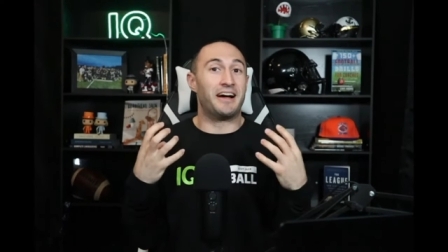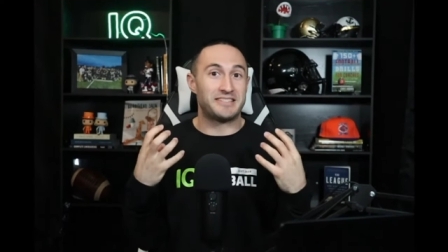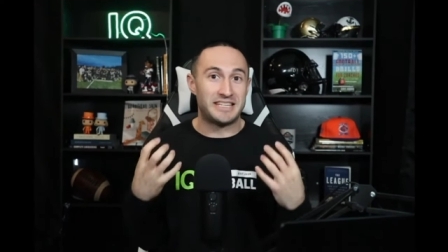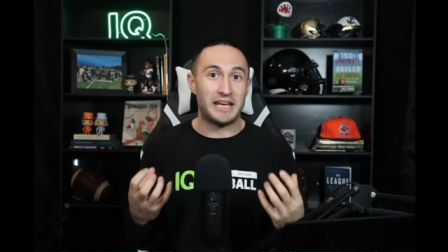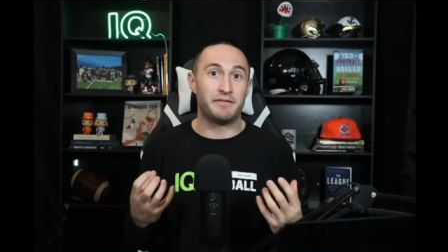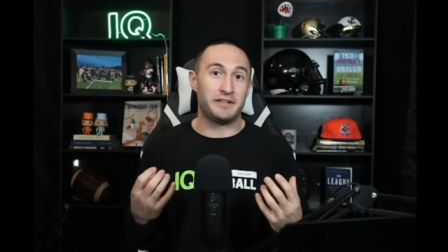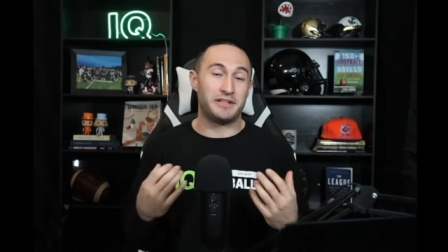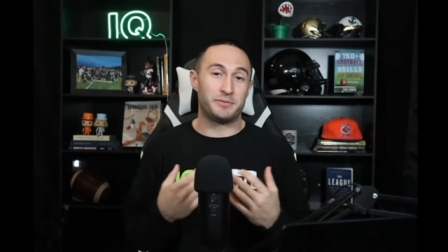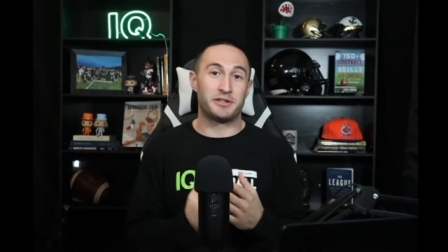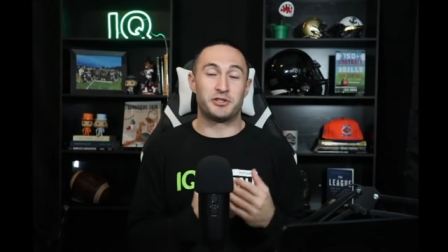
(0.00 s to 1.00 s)
a safety,
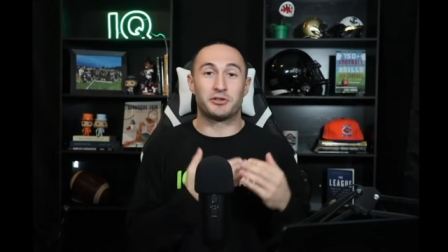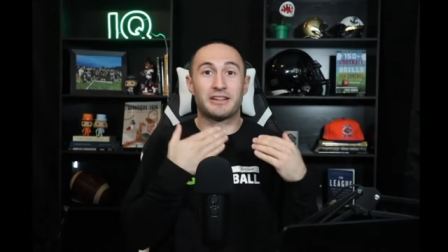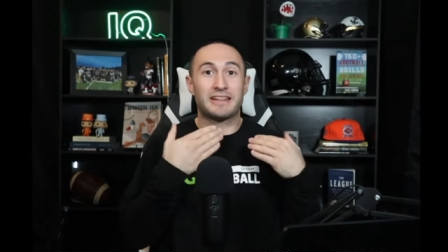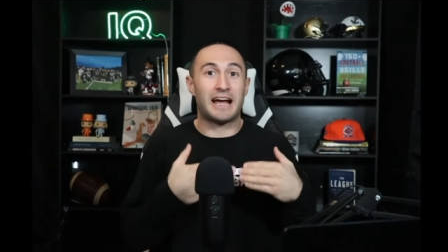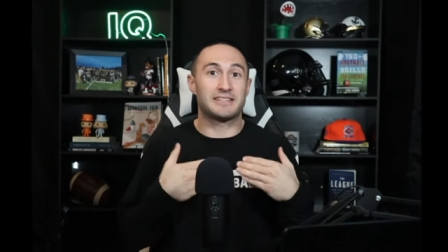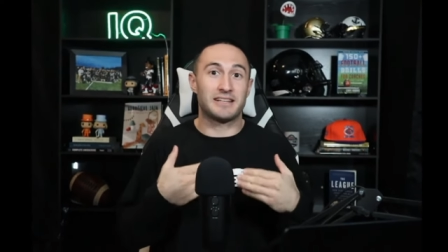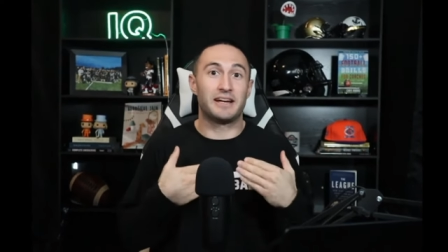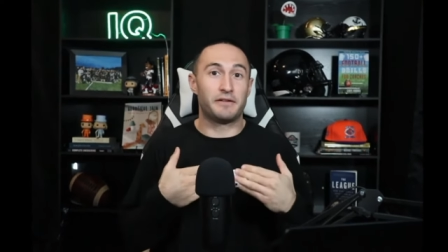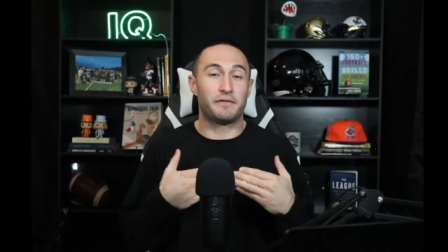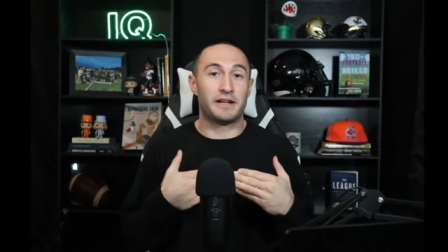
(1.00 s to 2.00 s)
is because you're the last
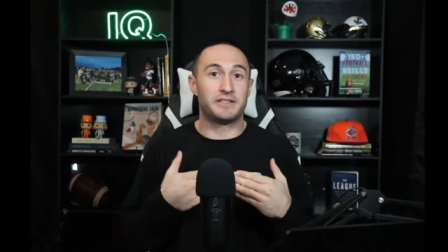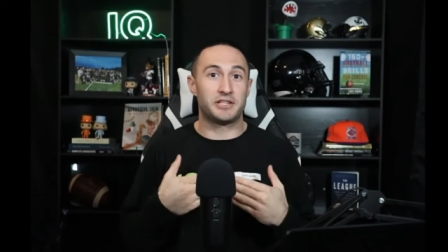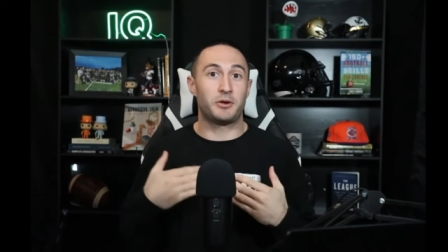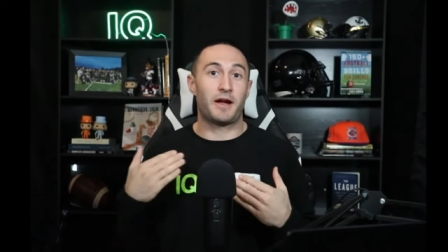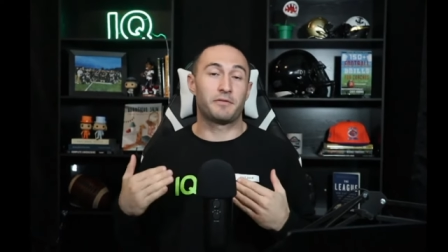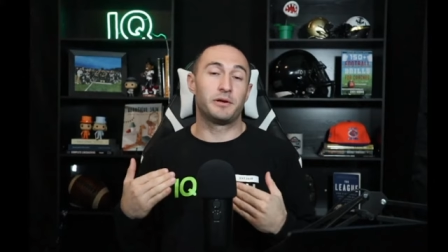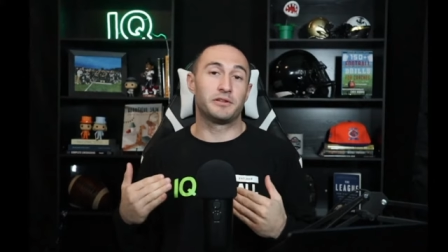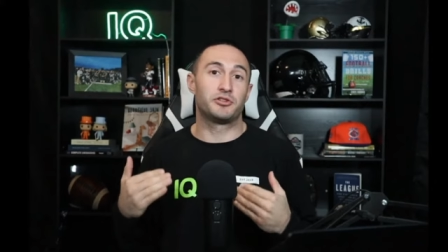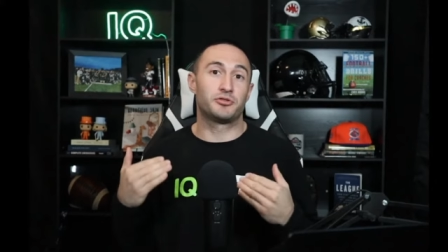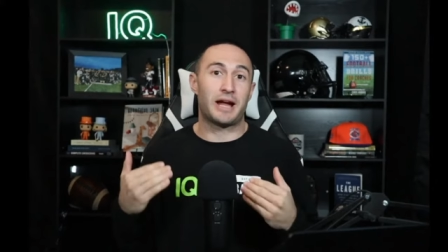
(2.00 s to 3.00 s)
line of defense and you have to be able
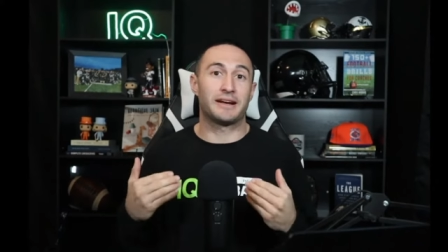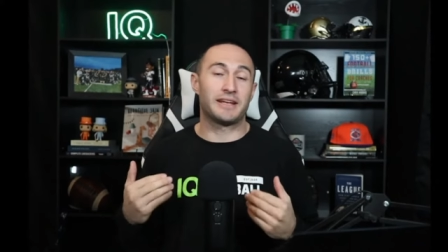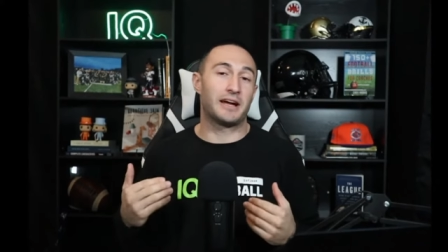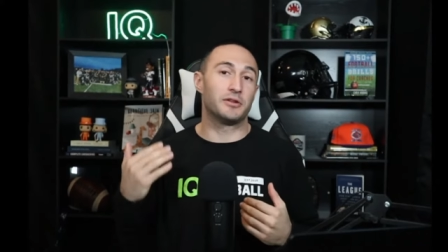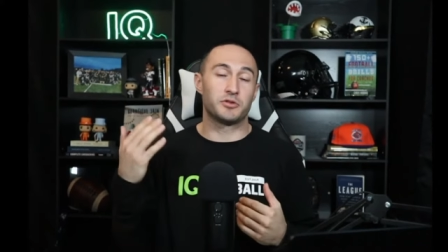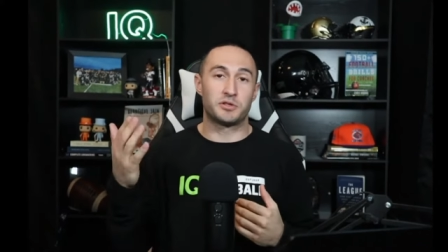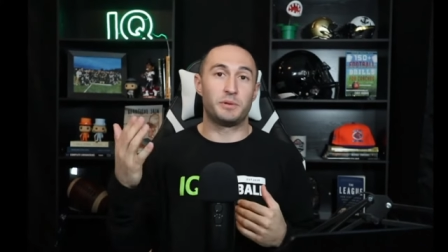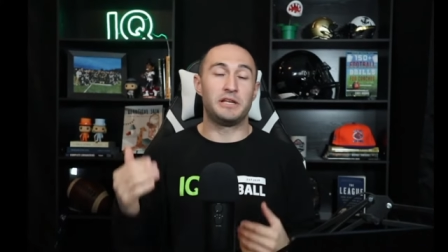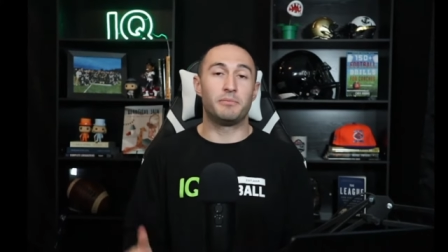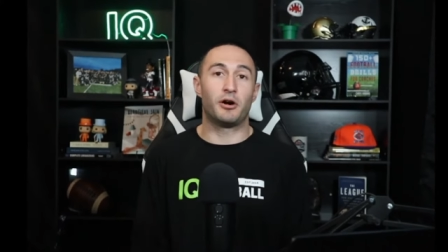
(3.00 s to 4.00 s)
to track down those
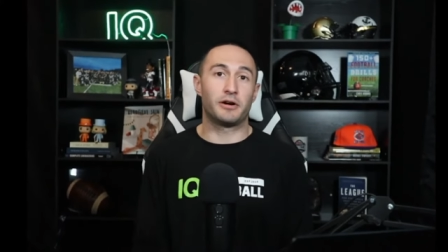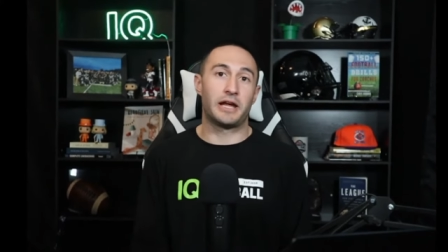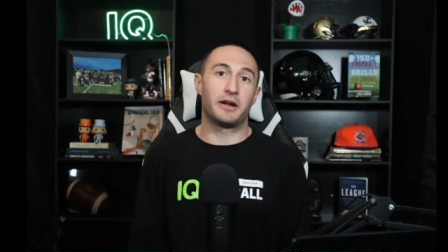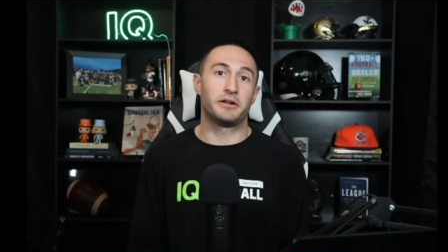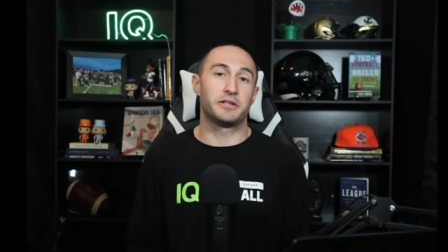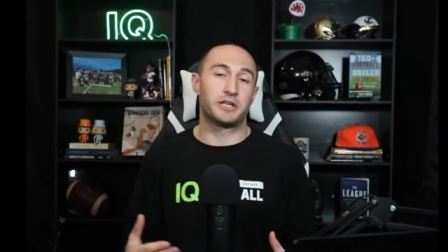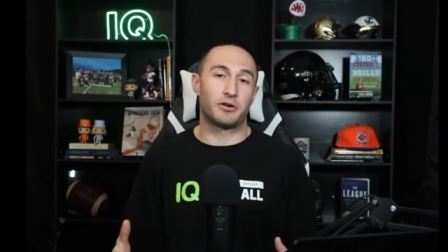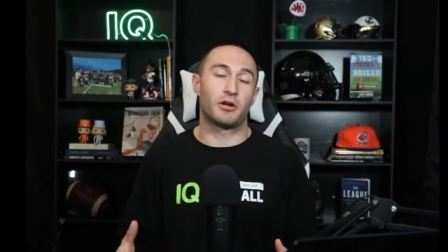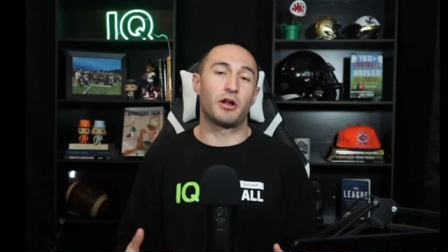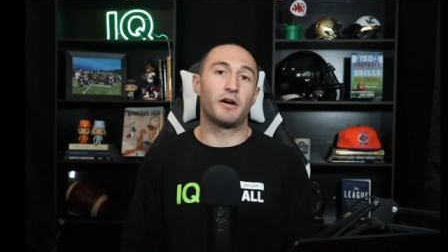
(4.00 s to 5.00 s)
speedy ball carriers that
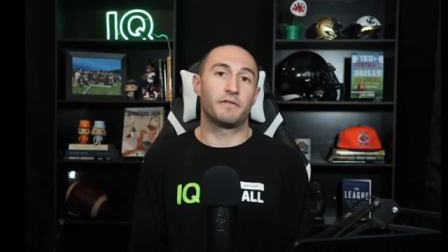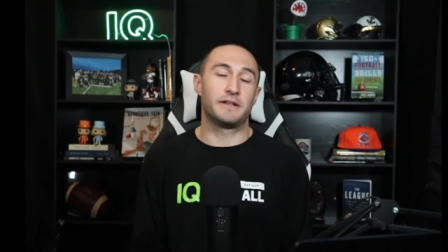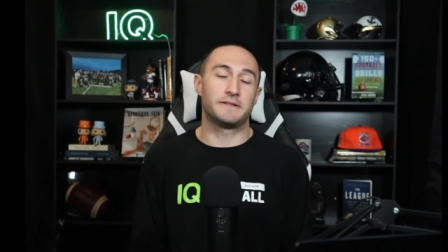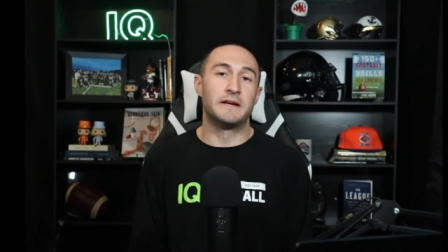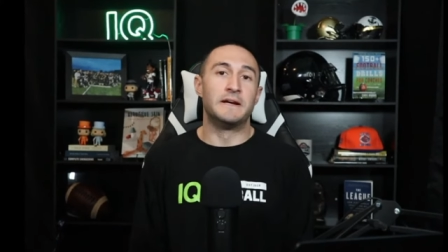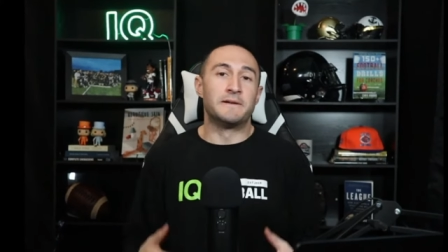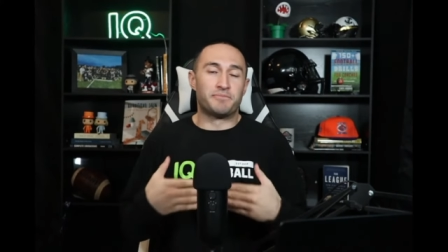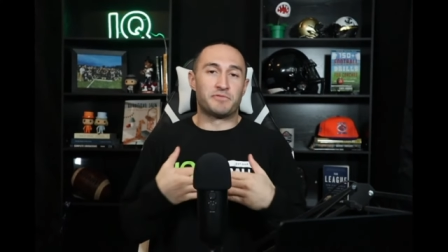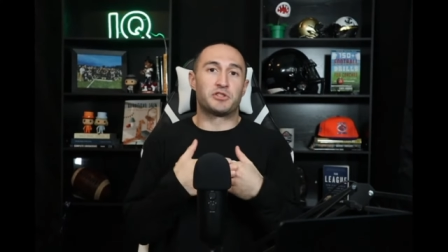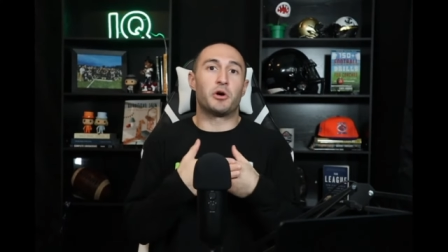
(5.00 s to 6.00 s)
are on offense.
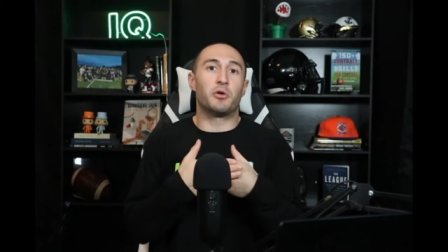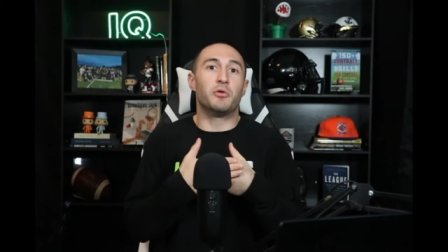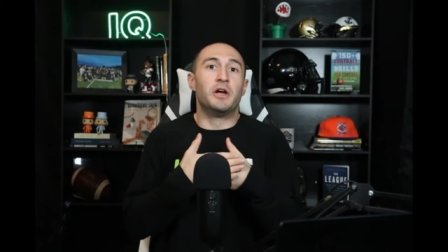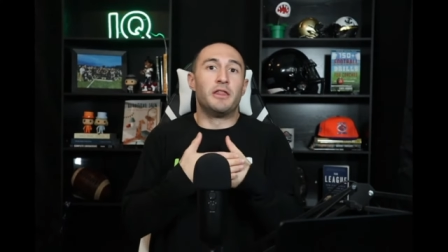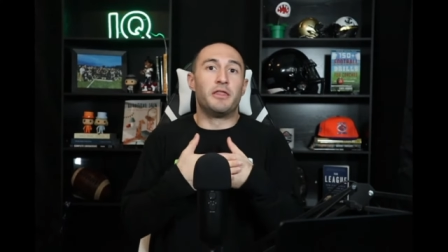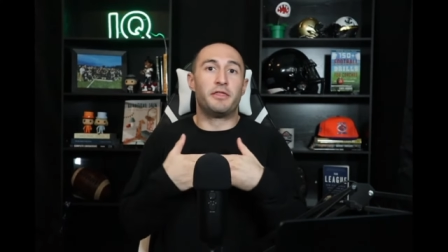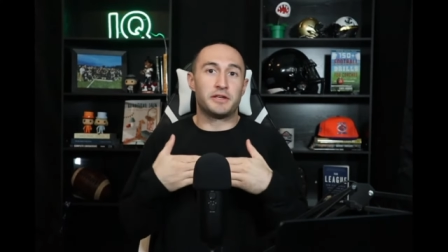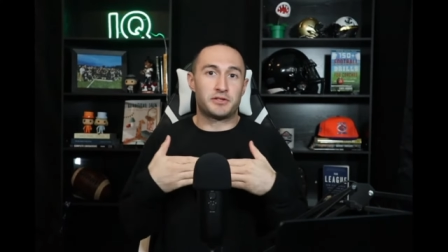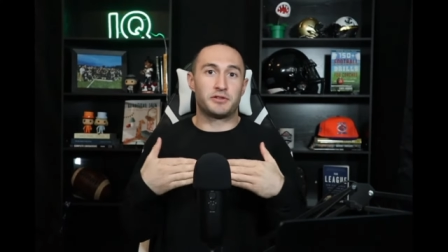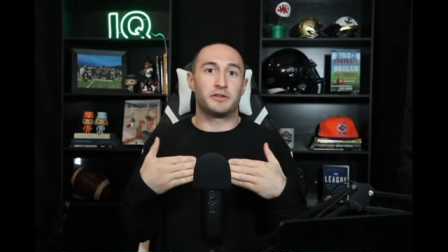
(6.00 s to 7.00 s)
So
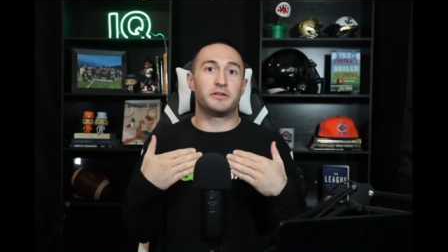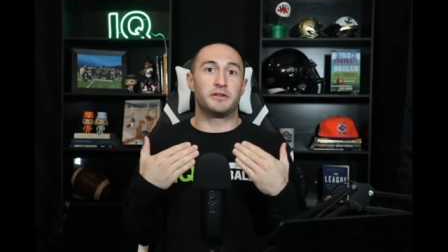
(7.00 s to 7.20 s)
this